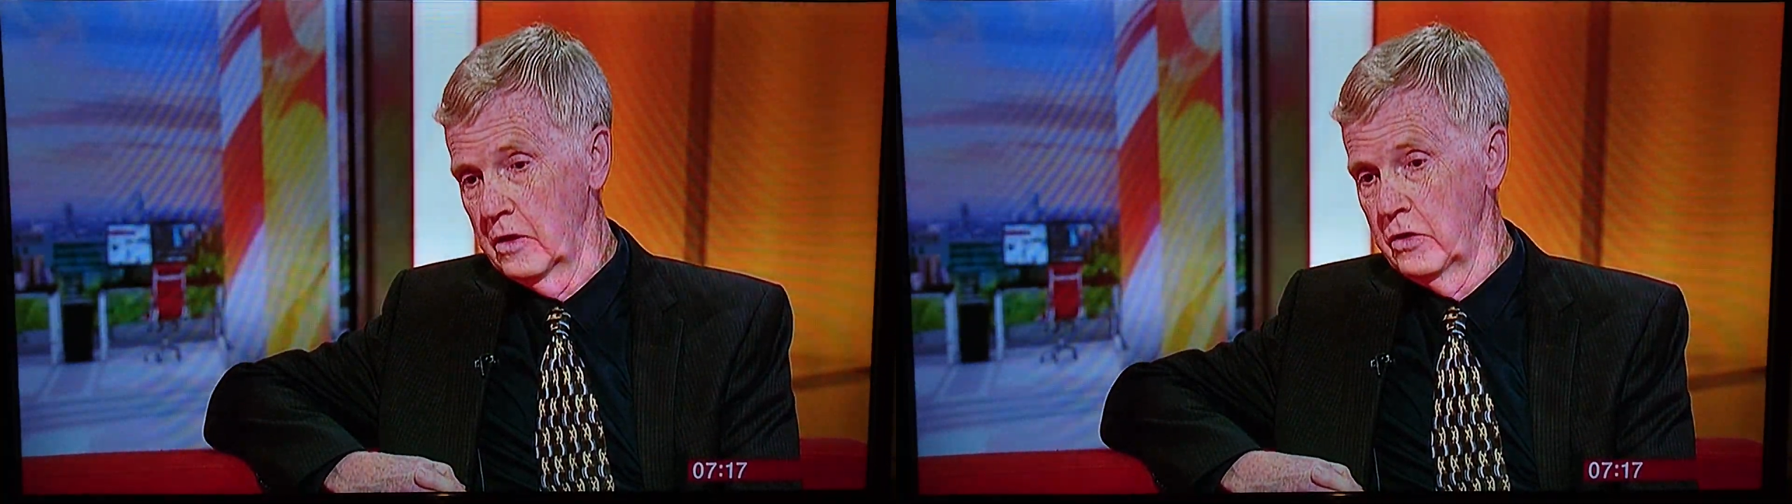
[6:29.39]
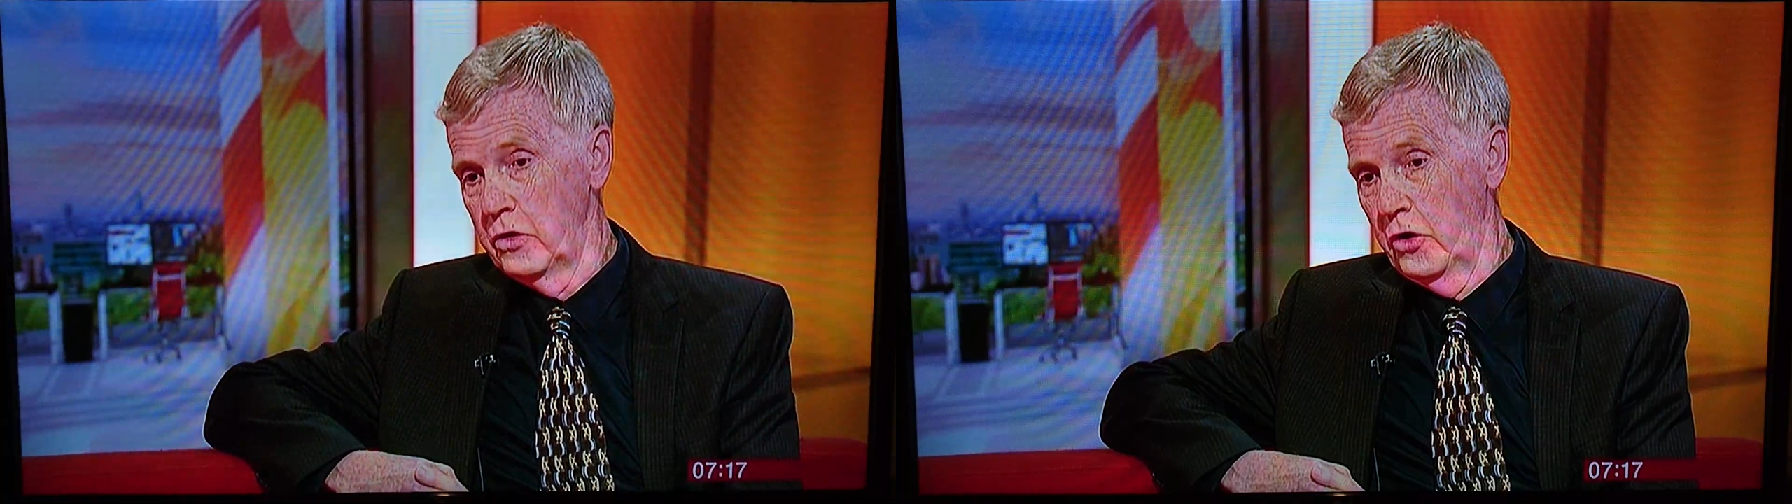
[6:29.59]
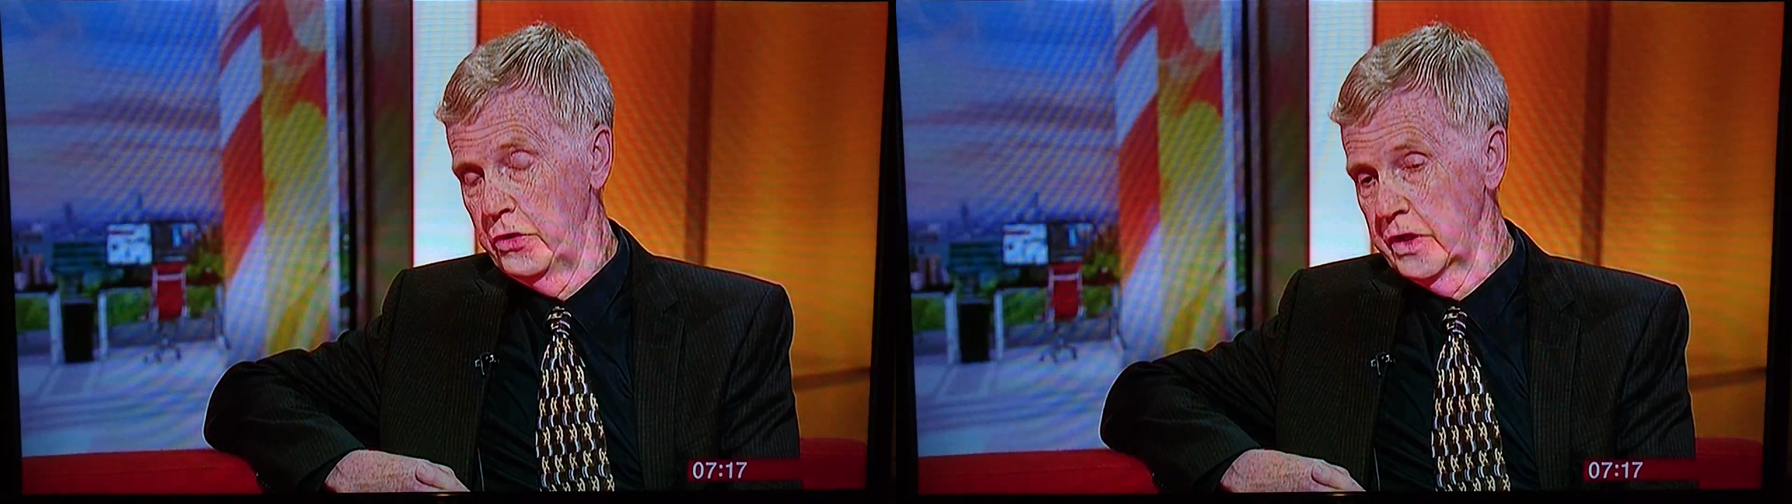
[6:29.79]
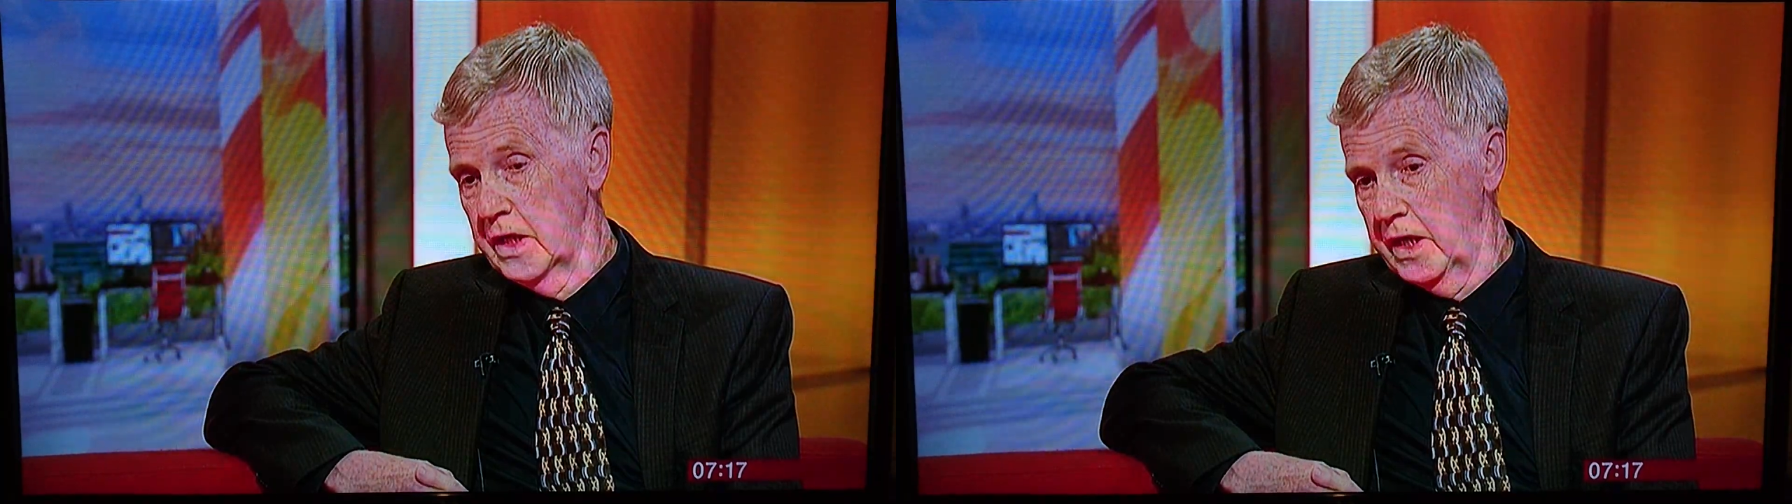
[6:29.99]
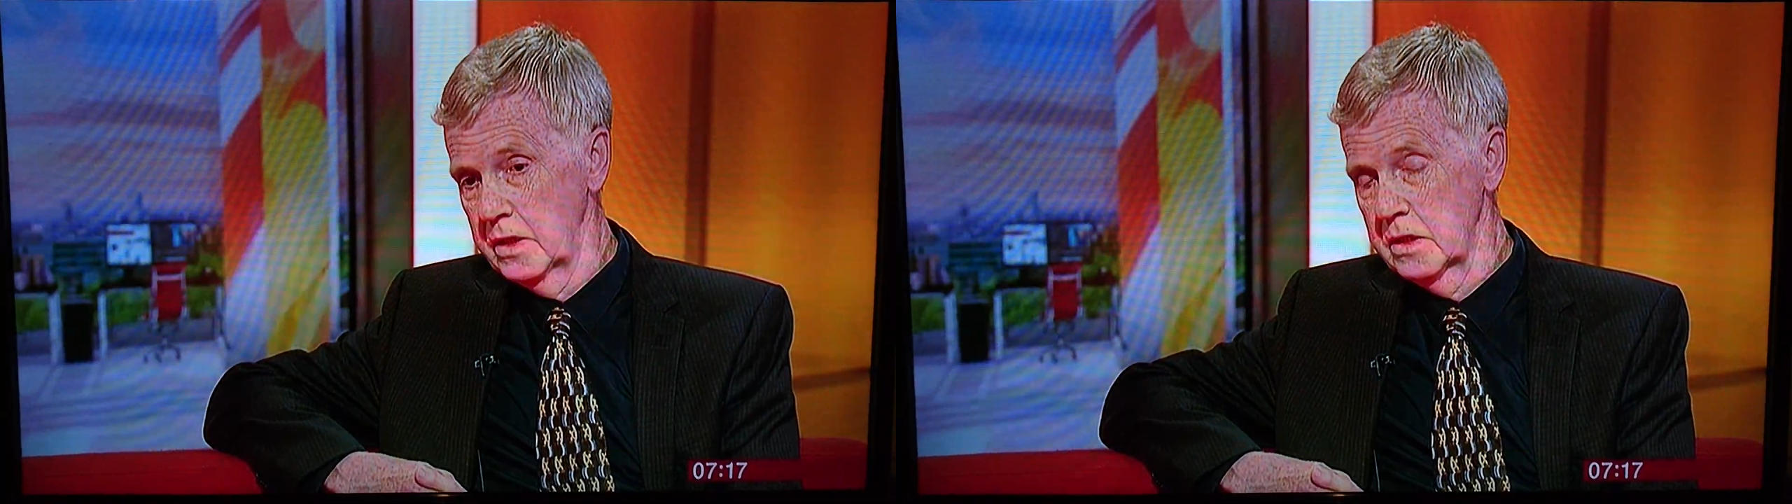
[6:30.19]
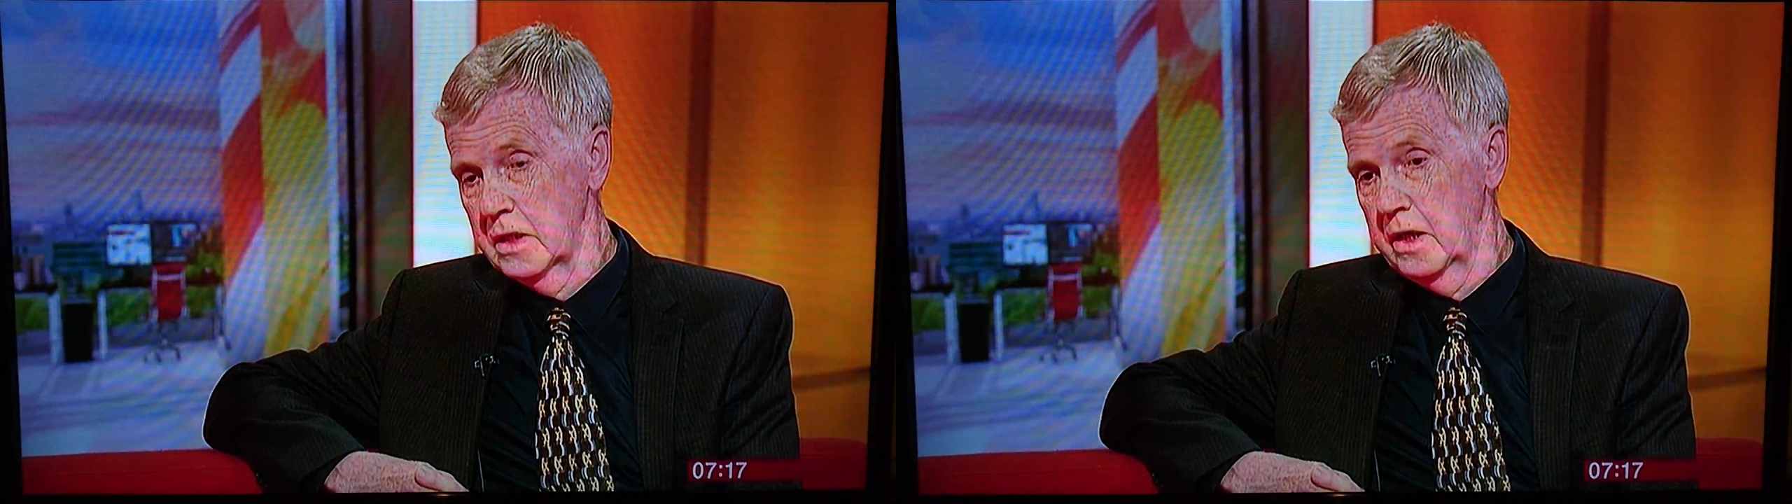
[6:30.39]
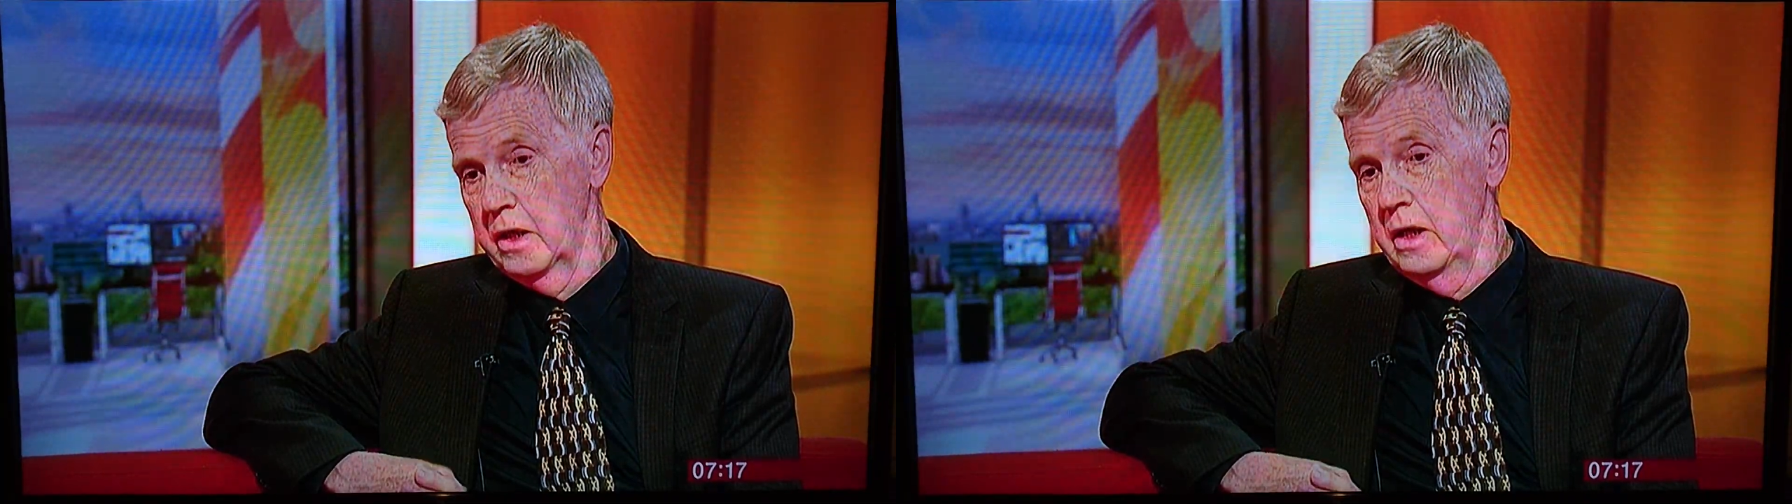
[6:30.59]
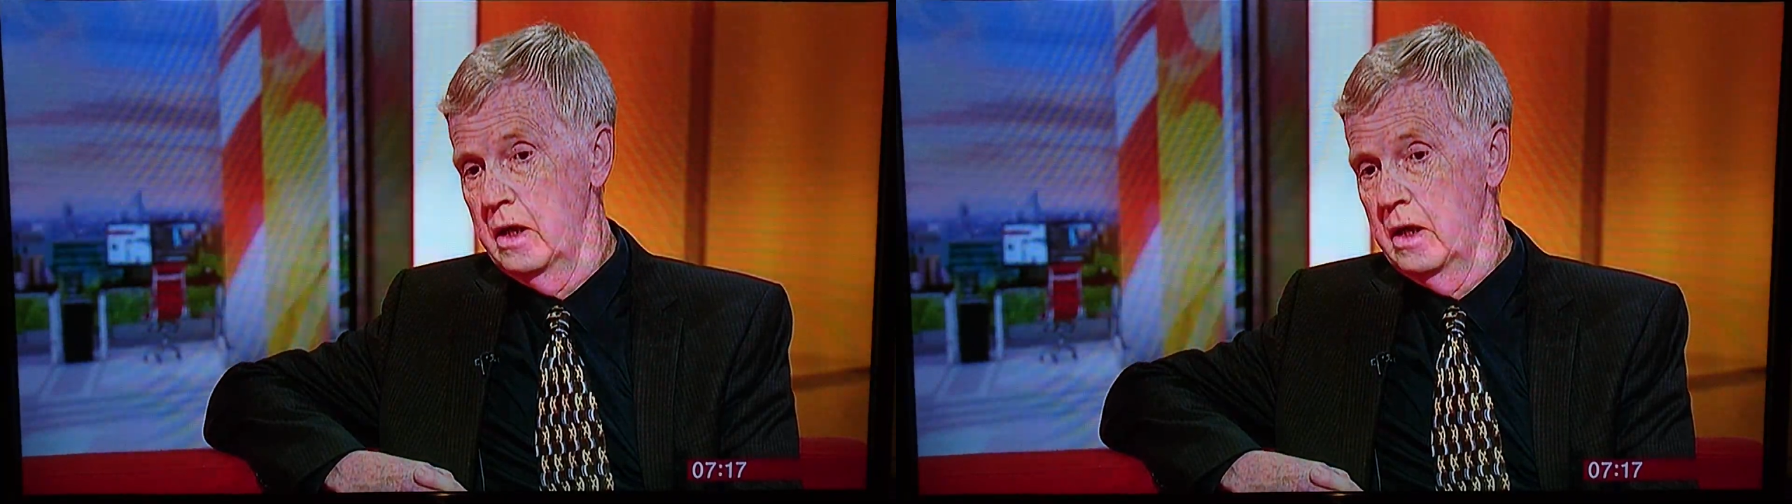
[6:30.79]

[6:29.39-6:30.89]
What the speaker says: not the case, then